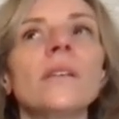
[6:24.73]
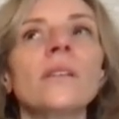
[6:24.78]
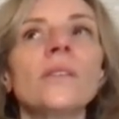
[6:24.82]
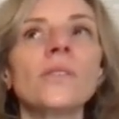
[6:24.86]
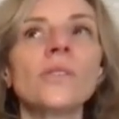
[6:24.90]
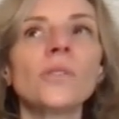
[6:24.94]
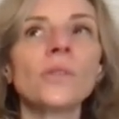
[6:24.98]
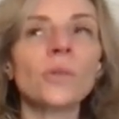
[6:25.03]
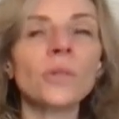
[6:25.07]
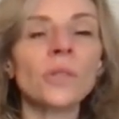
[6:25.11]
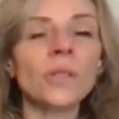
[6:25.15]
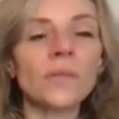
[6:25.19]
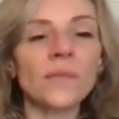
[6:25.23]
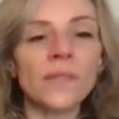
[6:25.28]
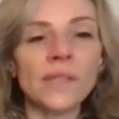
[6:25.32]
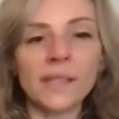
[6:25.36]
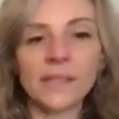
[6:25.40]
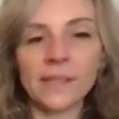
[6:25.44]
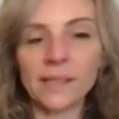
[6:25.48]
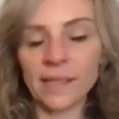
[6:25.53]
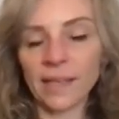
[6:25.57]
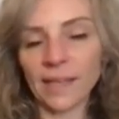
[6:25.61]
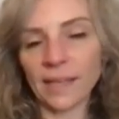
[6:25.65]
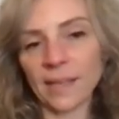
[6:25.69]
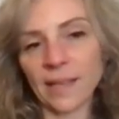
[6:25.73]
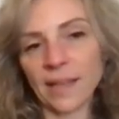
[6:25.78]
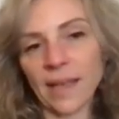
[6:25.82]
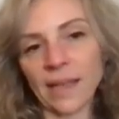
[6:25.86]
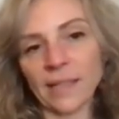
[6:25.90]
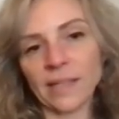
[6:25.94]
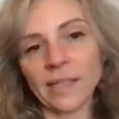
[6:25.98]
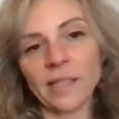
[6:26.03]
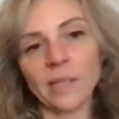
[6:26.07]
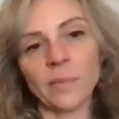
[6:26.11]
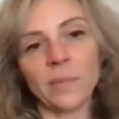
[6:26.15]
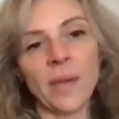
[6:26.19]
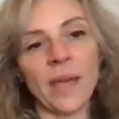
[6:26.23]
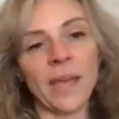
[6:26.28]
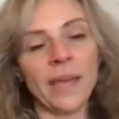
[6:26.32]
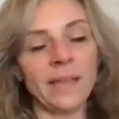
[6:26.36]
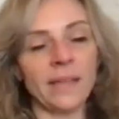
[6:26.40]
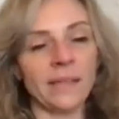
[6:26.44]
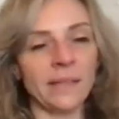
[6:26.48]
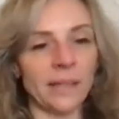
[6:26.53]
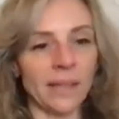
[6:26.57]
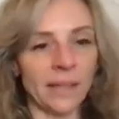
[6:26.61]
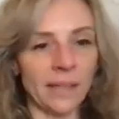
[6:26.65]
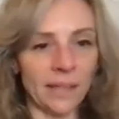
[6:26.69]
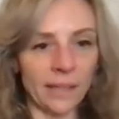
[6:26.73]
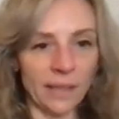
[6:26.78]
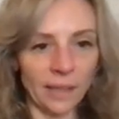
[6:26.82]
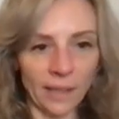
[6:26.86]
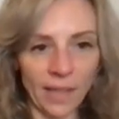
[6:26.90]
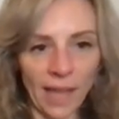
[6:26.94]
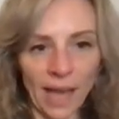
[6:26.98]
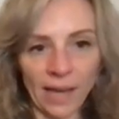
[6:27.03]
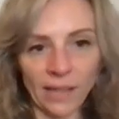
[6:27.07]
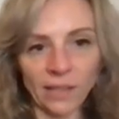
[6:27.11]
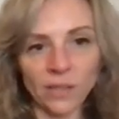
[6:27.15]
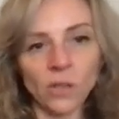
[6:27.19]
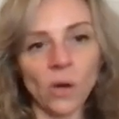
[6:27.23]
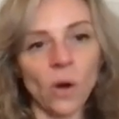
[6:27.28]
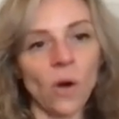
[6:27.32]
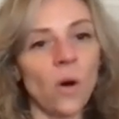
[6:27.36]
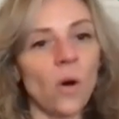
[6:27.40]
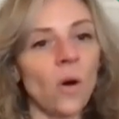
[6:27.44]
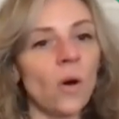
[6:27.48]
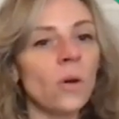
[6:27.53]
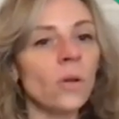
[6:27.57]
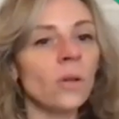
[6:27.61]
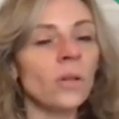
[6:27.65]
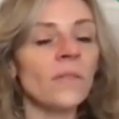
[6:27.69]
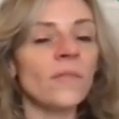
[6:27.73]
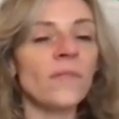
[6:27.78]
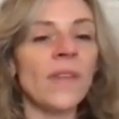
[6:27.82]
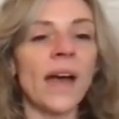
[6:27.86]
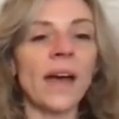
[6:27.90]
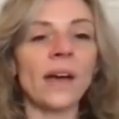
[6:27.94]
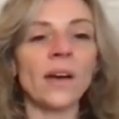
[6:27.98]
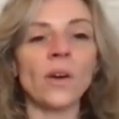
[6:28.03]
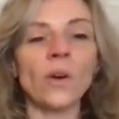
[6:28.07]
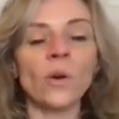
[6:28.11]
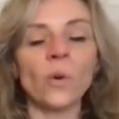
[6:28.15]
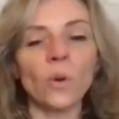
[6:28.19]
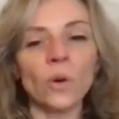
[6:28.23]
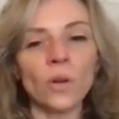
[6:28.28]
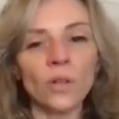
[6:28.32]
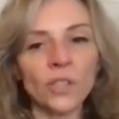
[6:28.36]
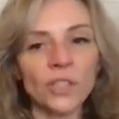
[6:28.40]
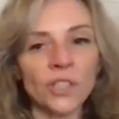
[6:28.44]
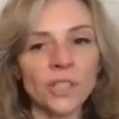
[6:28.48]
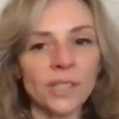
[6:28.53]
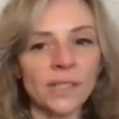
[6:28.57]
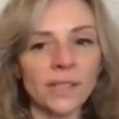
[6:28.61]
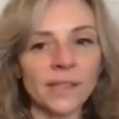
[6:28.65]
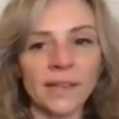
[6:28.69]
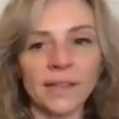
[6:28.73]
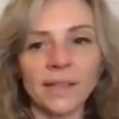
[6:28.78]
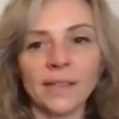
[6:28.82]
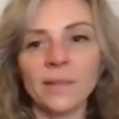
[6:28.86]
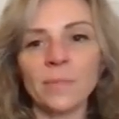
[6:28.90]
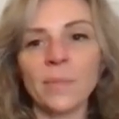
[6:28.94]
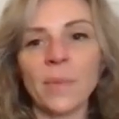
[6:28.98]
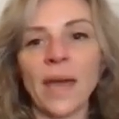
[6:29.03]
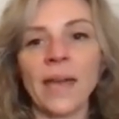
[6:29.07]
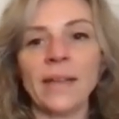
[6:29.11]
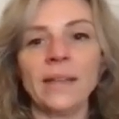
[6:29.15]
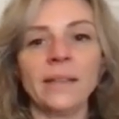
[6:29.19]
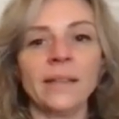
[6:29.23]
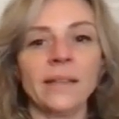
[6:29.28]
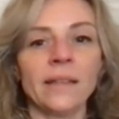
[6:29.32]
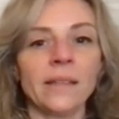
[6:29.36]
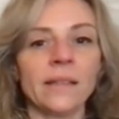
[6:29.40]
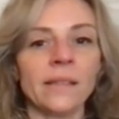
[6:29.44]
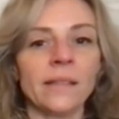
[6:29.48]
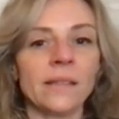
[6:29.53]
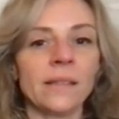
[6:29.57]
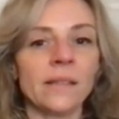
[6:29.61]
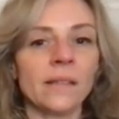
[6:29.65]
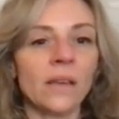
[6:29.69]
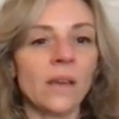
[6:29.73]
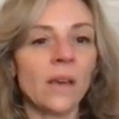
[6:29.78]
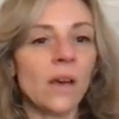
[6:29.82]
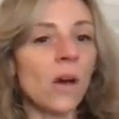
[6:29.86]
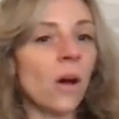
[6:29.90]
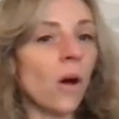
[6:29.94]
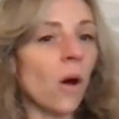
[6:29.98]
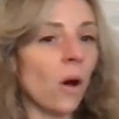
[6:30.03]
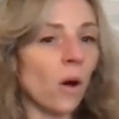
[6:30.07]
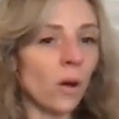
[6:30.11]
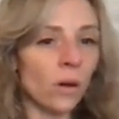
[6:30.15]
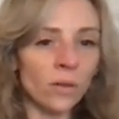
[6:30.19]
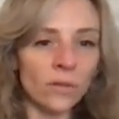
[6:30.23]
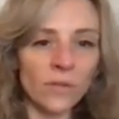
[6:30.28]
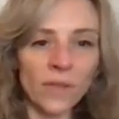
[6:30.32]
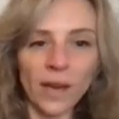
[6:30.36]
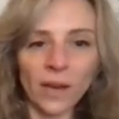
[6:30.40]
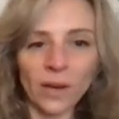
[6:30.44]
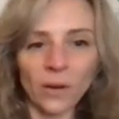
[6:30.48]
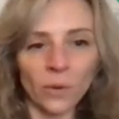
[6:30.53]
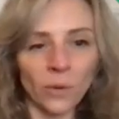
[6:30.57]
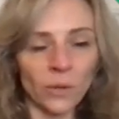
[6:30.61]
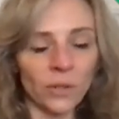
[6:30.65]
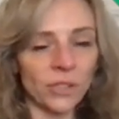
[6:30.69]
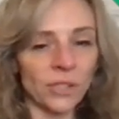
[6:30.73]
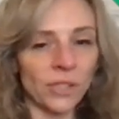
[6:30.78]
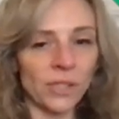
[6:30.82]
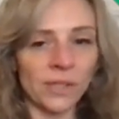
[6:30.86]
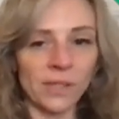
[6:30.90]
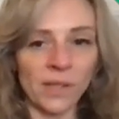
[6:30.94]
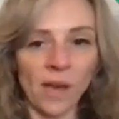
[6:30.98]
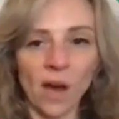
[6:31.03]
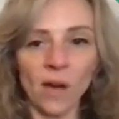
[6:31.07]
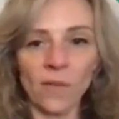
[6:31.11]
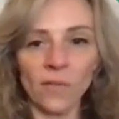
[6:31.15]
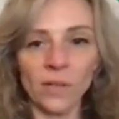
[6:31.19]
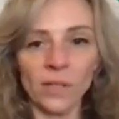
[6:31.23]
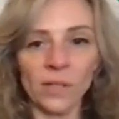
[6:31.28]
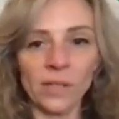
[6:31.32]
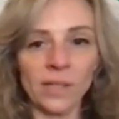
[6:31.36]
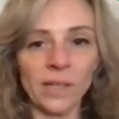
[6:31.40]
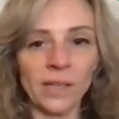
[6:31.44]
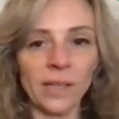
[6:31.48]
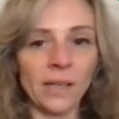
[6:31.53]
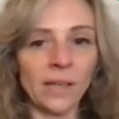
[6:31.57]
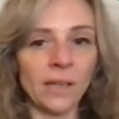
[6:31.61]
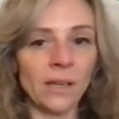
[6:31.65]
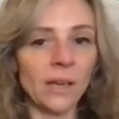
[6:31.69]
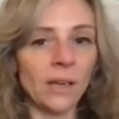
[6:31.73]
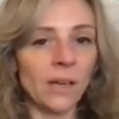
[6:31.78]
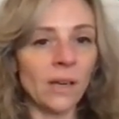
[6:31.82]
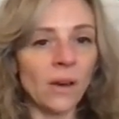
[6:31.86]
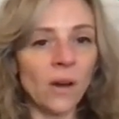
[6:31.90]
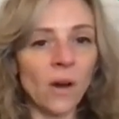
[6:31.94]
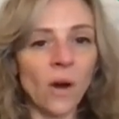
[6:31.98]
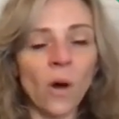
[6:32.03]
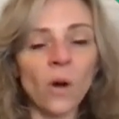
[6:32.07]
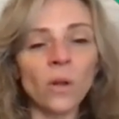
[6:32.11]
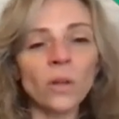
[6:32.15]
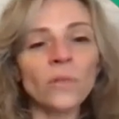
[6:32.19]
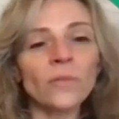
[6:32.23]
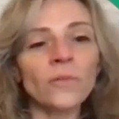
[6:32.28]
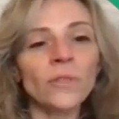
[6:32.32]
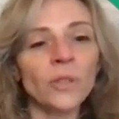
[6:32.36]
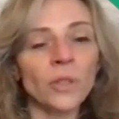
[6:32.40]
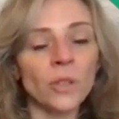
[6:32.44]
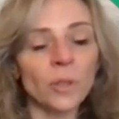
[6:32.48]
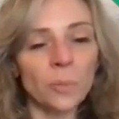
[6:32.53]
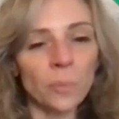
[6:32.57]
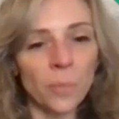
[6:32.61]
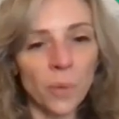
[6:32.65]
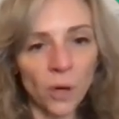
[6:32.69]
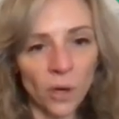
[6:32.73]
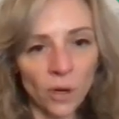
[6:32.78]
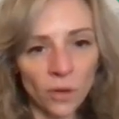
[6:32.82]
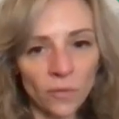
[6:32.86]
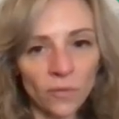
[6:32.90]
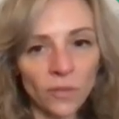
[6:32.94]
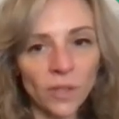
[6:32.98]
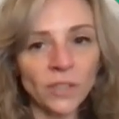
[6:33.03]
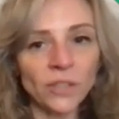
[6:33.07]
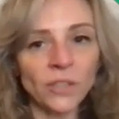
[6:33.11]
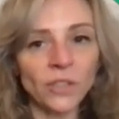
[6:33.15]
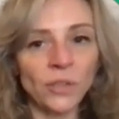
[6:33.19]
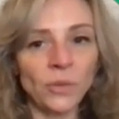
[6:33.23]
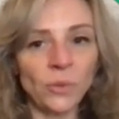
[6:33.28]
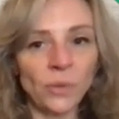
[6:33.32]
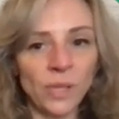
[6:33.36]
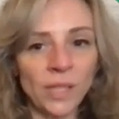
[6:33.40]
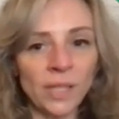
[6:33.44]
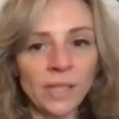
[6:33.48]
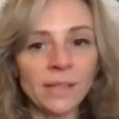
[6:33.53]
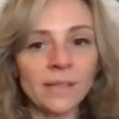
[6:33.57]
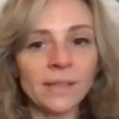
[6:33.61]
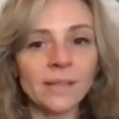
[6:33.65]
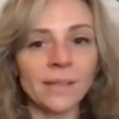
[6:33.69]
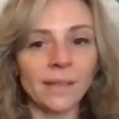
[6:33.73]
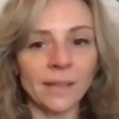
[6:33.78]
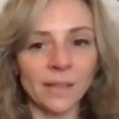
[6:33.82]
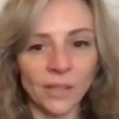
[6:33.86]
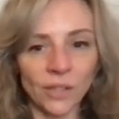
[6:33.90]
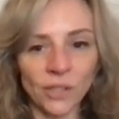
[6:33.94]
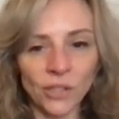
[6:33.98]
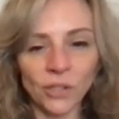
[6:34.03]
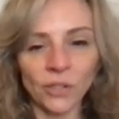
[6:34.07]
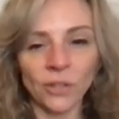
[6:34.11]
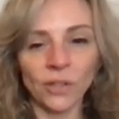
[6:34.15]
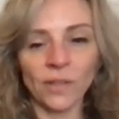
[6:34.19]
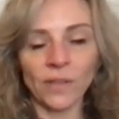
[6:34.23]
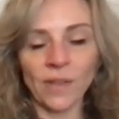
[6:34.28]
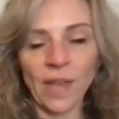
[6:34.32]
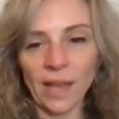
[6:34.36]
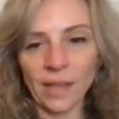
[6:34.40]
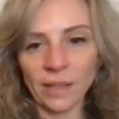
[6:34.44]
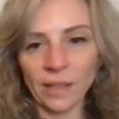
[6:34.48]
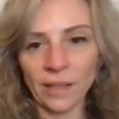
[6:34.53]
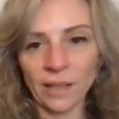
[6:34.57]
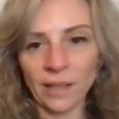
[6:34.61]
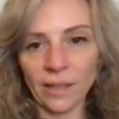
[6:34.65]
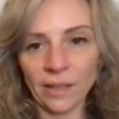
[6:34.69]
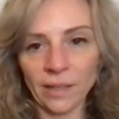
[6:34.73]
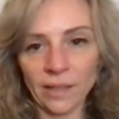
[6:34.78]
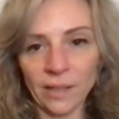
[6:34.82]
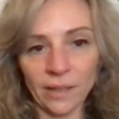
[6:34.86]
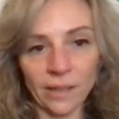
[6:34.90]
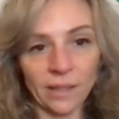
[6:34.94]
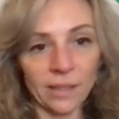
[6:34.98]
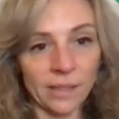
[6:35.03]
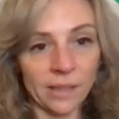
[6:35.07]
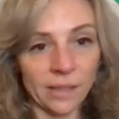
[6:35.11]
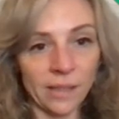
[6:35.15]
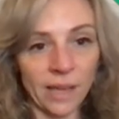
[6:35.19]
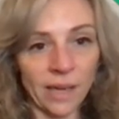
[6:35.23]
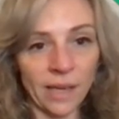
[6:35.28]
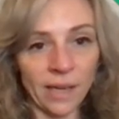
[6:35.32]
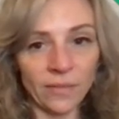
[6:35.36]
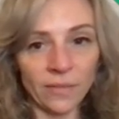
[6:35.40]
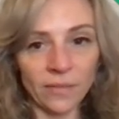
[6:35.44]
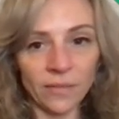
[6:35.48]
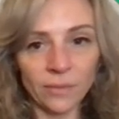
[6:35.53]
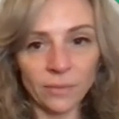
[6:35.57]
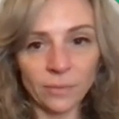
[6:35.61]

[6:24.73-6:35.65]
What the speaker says: sort of sit in that space and collect all of that gorgeous independence, all of that gorgeous sovereignty, all of your perfect, unique signature in that life, in this life.